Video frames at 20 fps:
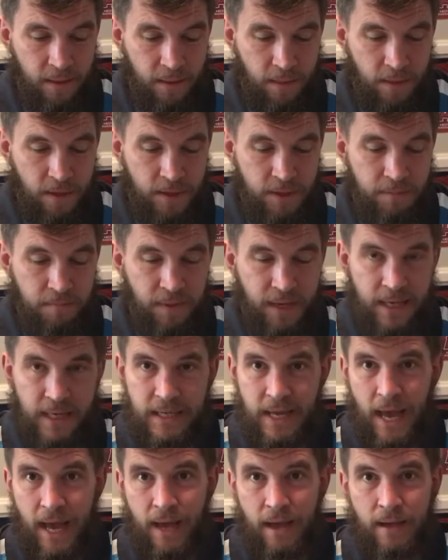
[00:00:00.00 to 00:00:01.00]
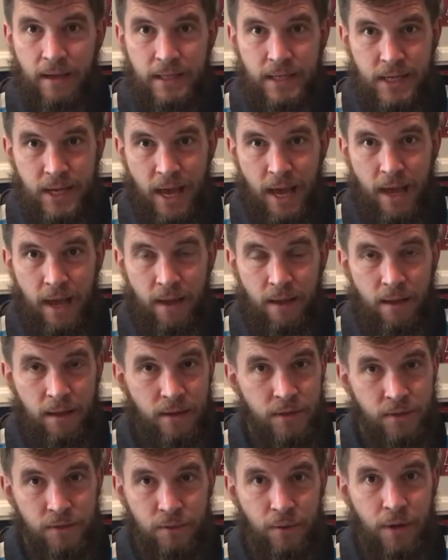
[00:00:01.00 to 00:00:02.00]
this big day today
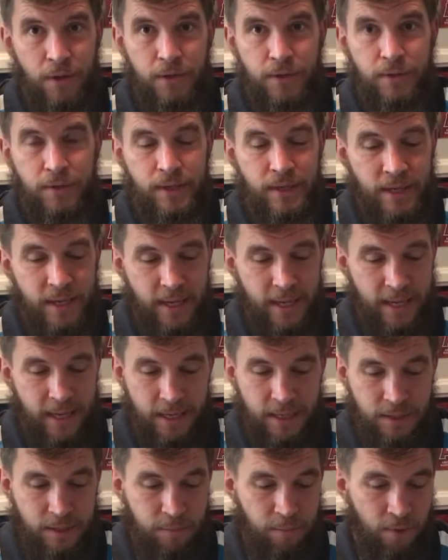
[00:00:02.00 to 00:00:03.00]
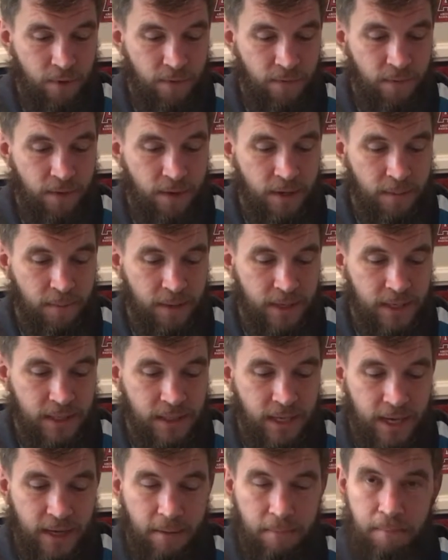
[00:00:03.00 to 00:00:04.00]
200 it is perfect because
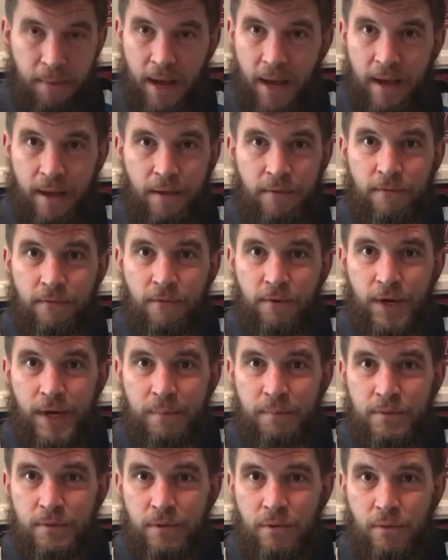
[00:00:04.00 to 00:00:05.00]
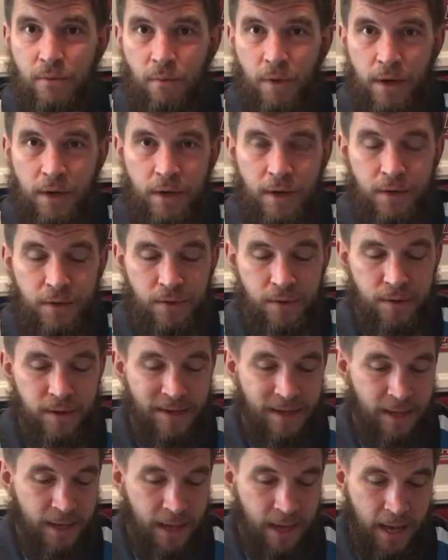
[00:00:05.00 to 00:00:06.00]
i had a bang for episode 100
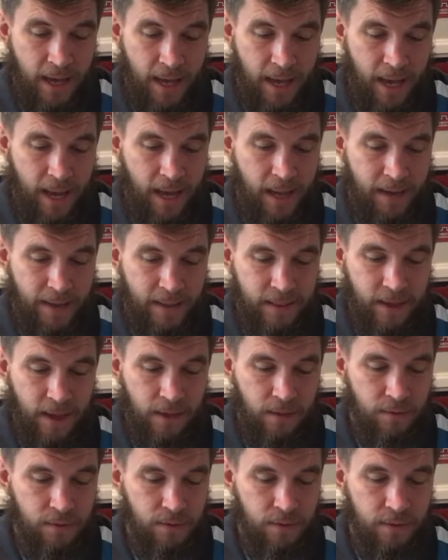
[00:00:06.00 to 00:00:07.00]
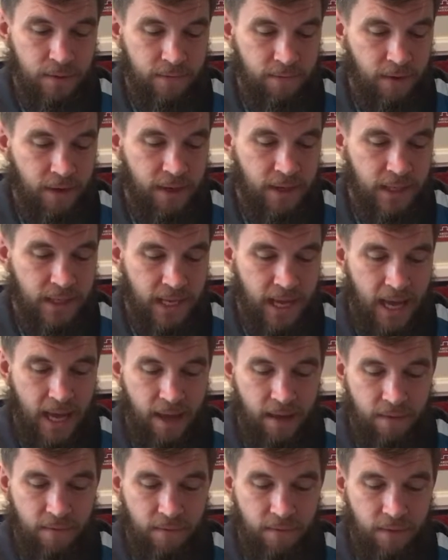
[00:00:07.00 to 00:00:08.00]
and i thought it was only fitting to
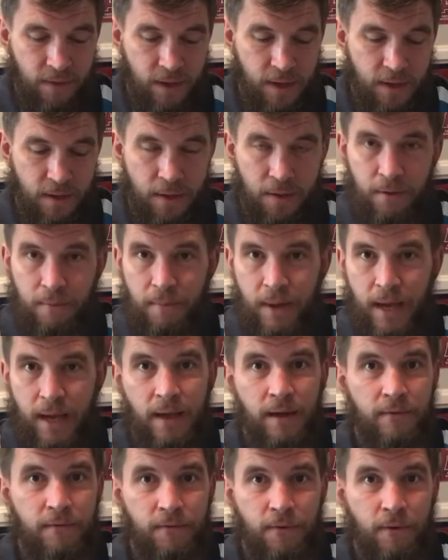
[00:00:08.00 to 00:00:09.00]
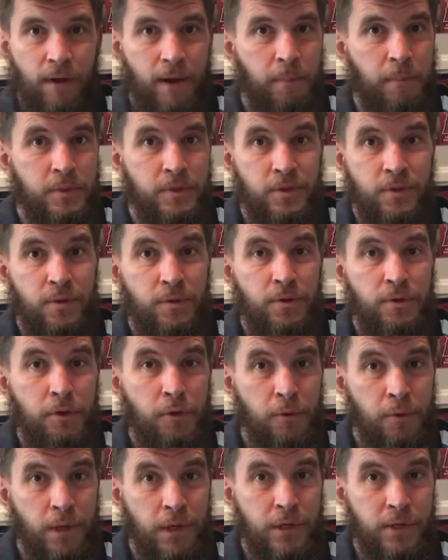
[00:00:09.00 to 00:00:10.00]
have another bang for episode
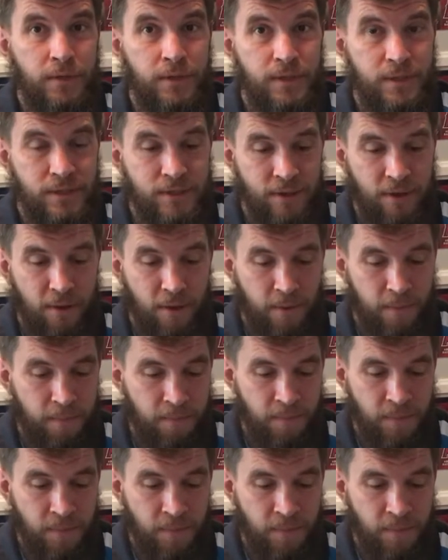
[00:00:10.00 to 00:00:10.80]
200 so